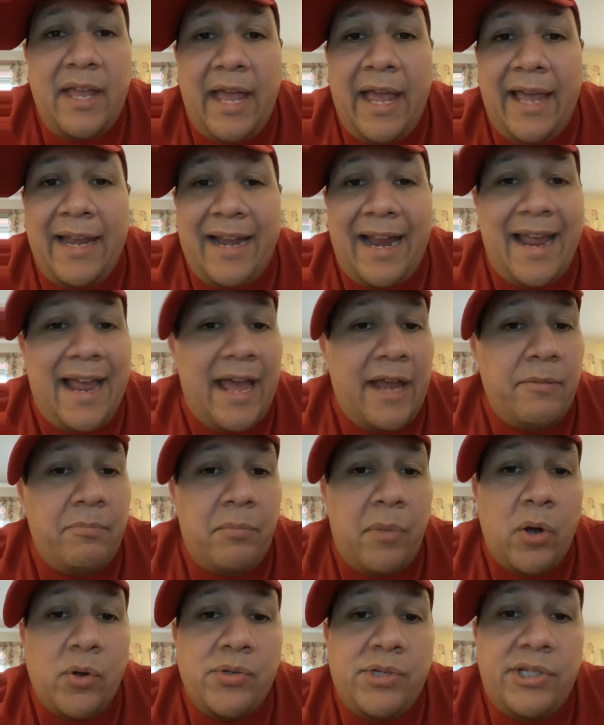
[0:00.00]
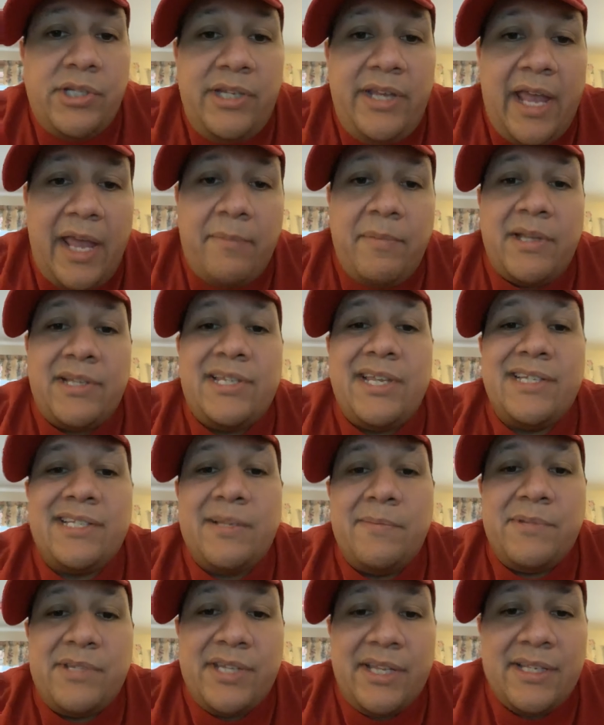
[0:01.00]
and I had most gaming
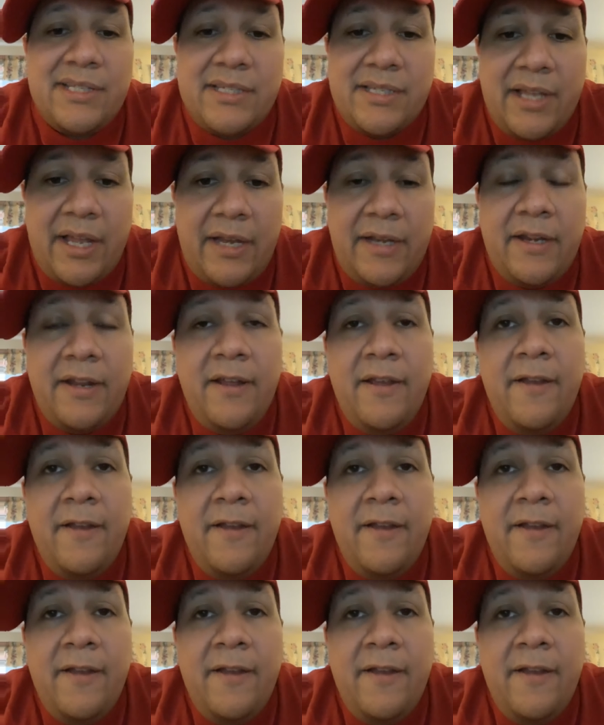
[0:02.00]
systems since then.